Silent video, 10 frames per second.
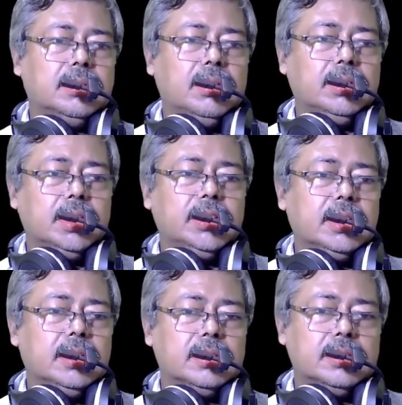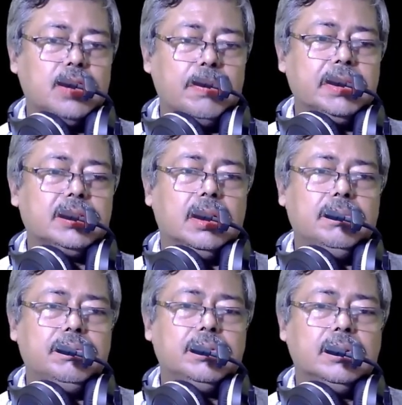on the topics of
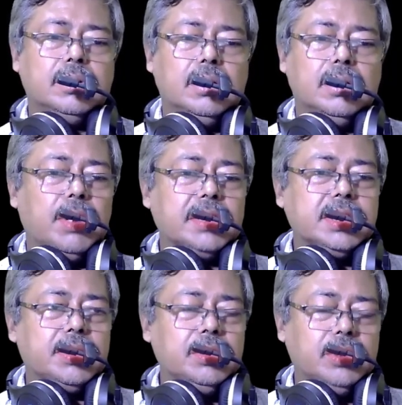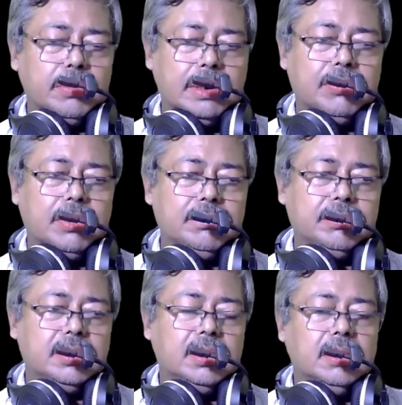BOYCE CODD NORMAL FORM,
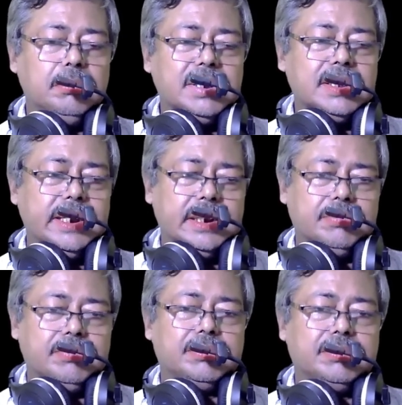BCNF.